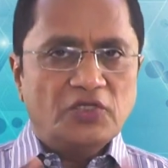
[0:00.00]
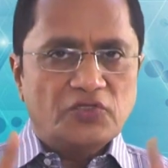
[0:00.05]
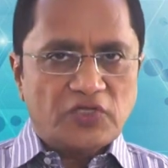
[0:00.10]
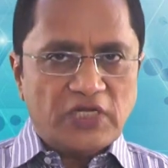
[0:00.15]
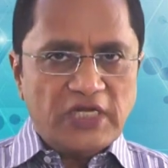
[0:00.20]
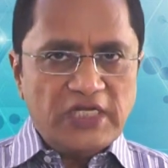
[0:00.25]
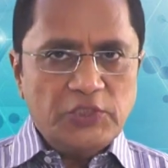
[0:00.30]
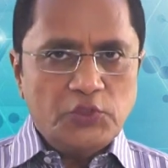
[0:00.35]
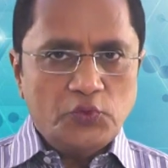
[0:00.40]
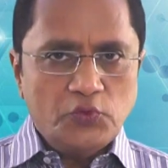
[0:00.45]

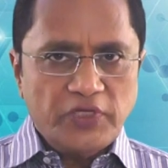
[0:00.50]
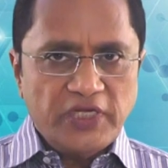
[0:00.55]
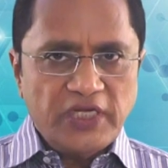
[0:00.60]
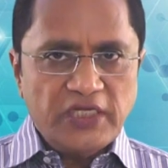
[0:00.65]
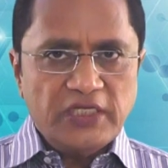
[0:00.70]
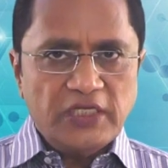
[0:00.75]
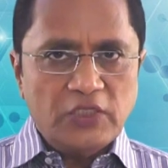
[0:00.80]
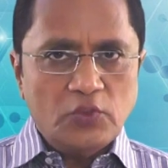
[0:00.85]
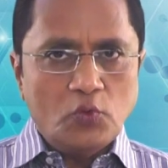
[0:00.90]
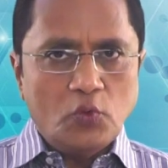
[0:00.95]
Try to
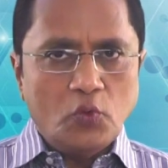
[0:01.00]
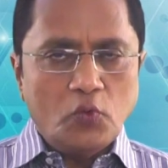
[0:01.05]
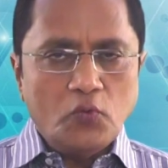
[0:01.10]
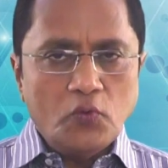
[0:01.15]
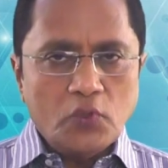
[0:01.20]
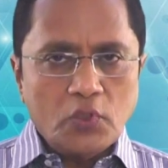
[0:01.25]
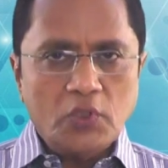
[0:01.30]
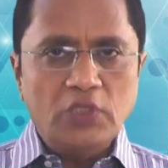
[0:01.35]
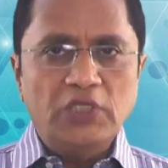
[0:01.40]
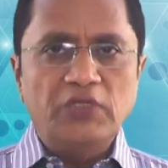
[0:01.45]
get an
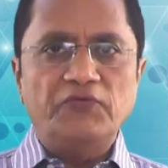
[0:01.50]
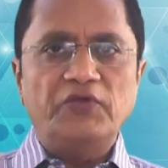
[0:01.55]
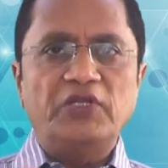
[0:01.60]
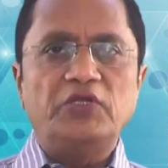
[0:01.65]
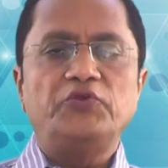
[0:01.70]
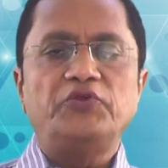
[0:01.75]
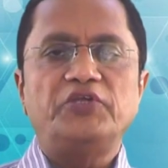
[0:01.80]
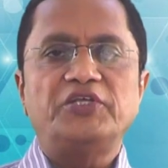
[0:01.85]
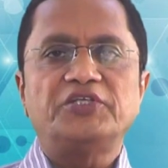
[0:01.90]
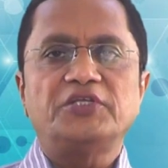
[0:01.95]
overall
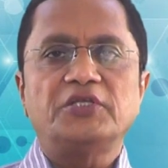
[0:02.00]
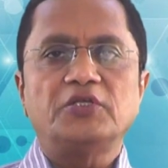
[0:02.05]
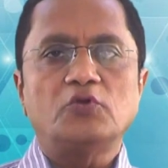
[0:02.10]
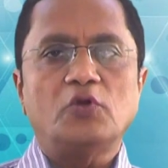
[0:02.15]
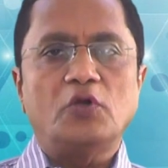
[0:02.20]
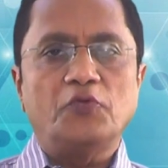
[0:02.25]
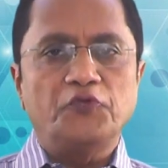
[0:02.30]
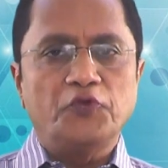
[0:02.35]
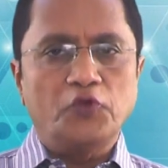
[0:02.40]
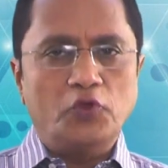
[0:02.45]
evaluation
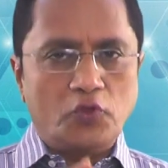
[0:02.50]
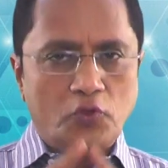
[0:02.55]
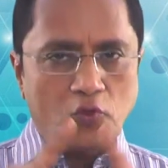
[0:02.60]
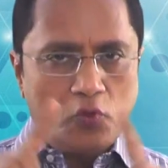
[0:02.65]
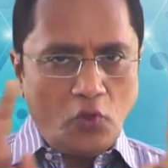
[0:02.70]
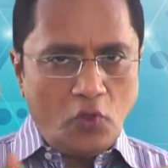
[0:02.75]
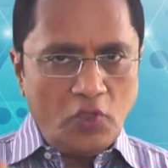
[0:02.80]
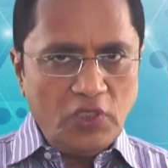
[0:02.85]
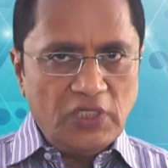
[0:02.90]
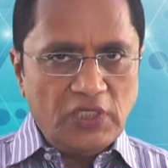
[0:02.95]
of your
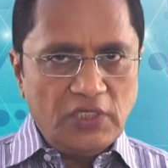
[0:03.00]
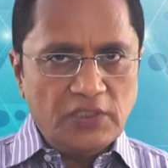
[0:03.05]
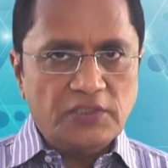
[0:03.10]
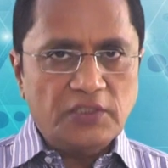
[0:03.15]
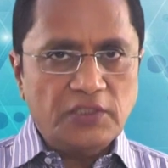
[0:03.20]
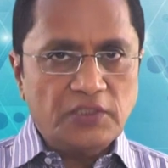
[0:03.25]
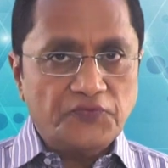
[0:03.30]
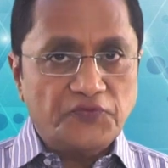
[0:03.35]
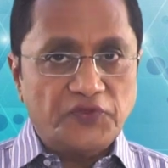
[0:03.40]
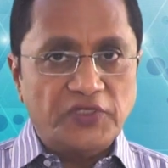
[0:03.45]
all
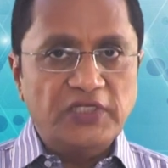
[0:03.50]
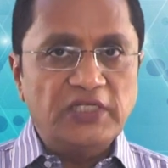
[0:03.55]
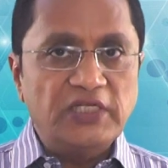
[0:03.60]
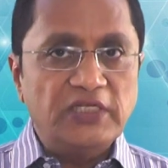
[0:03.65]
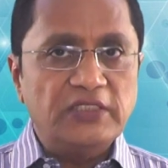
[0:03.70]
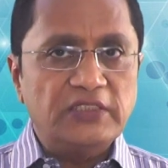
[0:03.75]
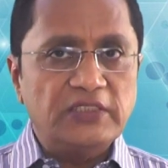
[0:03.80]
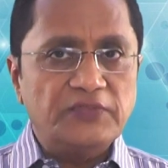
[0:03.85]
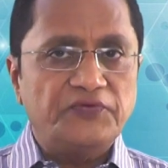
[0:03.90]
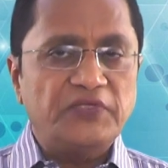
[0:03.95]
other
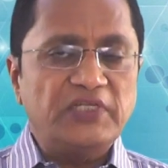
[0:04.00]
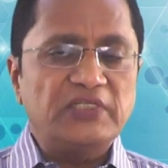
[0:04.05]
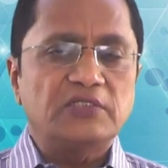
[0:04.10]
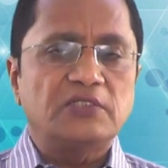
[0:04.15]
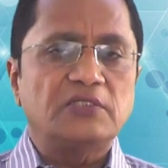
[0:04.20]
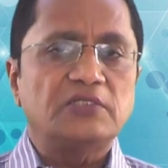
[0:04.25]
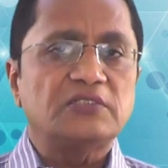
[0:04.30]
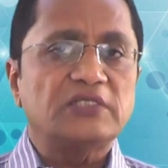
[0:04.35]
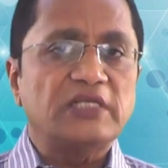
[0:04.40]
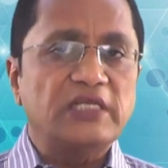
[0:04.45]
fertility
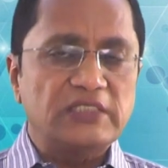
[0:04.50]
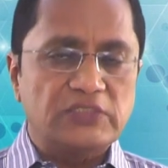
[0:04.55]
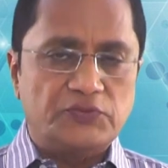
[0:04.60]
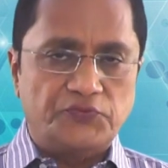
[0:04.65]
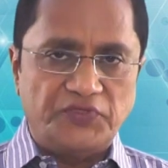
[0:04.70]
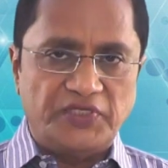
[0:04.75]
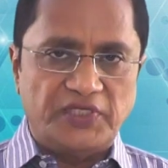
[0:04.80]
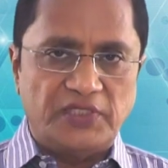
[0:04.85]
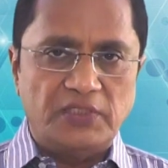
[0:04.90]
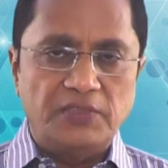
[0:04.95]
factors as
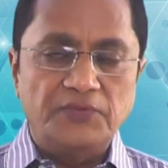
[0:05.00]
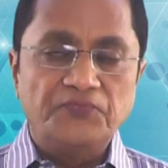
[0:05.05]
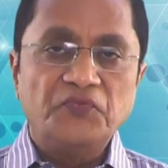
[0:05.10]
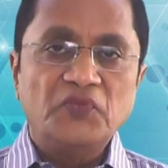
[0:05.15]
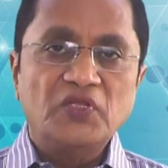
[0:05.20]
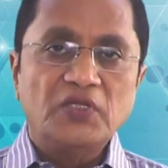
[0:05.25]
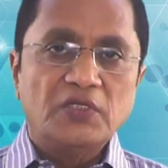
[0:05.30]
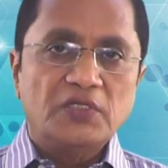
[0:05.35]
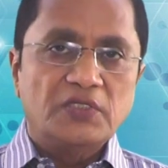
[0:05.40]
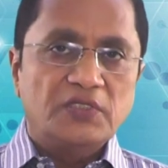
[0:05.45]
well.
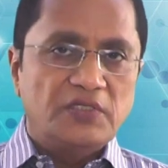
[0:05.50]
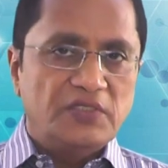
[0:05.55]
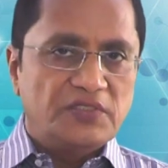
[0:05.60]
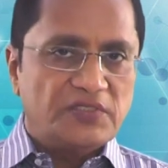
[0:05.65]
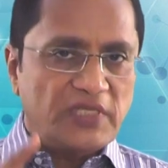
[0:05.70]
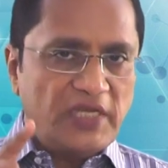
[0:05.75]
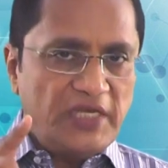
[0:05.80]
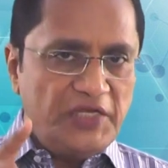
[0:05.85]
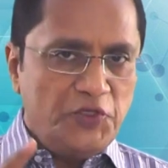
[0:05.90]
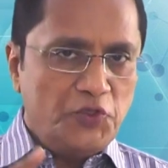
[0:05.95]

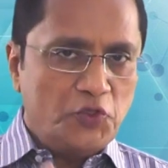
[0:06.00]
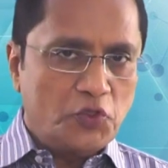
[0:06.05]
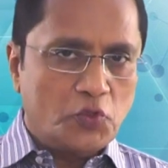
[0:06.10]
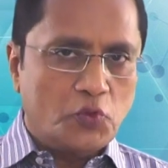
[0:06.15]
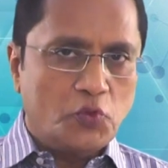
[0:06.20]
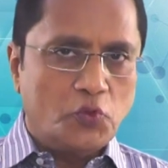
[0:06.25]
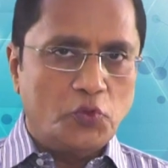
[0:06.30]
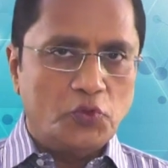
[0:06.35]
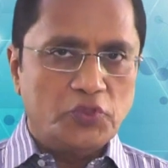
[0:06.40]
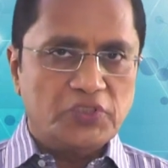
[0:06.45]
Decide your
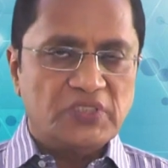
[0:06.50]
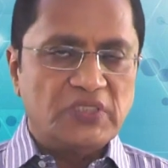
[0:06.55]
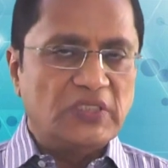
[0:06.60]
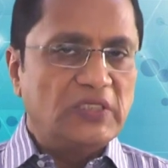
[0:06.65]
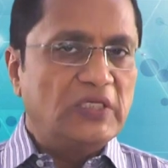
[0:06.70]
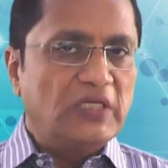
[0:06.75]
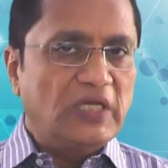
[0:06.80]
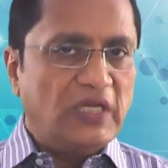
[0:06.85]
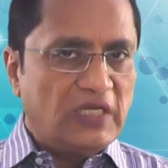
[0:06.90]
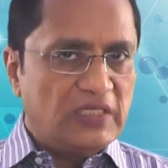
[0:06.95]
goals,
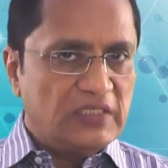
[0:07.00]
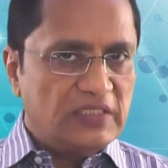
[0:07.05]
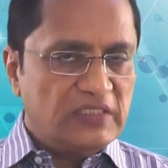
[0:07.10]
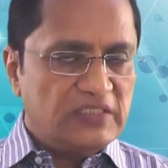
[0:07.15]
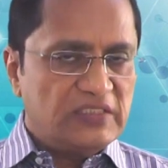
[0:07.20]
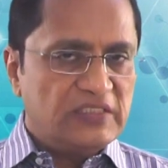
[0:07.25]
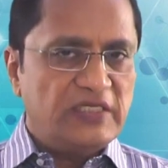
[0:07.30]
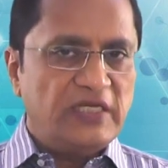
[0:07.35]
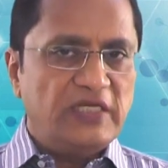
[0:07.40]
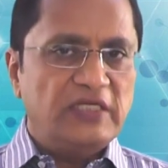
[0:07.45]

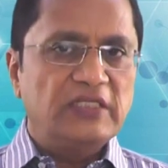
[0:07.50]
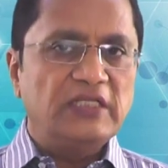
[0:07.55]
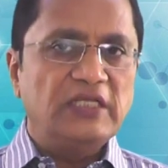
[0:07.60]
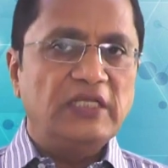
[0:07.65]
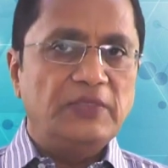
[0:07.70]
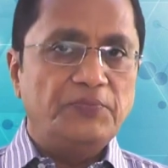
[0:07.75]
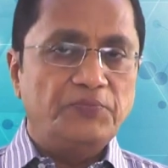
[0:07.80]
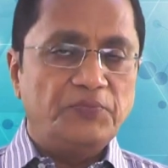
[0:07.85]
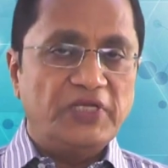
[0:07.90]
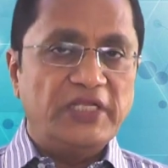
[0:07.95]
understand
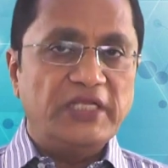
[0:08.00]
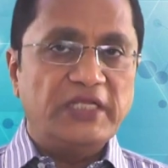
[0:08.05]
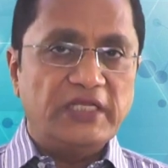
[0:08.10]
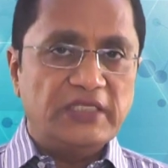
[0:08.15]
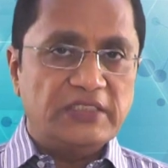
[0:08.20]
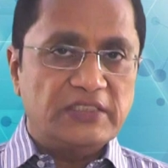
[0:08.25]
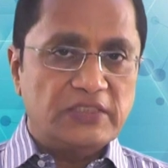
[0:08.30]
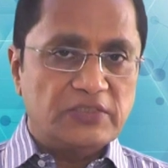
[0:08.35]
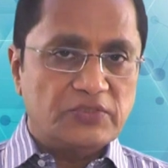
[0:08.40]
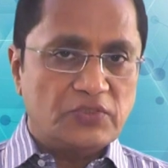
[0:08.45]
the
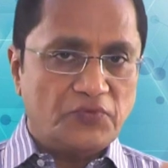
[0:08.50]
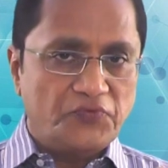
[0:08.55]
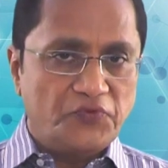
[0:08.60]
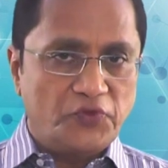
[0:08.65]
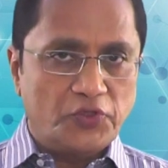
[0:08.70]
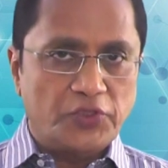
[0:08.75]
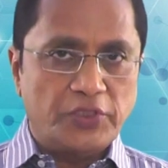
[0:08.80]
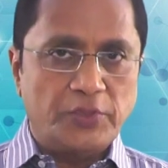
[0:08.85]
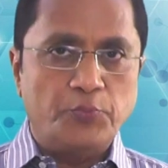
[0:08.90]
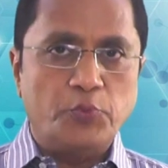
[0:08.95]
implications of
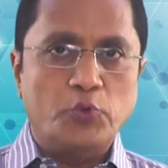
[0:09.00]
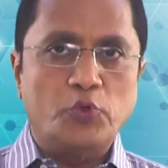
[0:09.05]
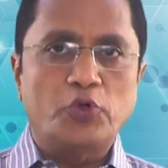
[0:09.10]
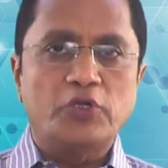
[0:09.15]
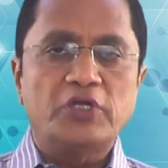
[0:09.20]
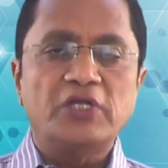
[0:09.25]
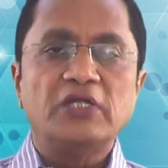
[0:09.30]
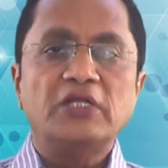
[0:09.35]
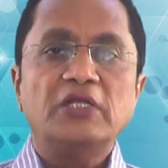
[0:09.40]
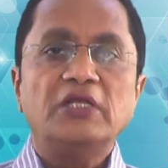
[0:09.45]
your
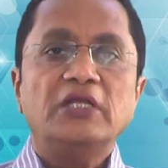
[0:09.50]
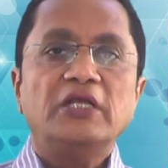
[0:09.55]
report,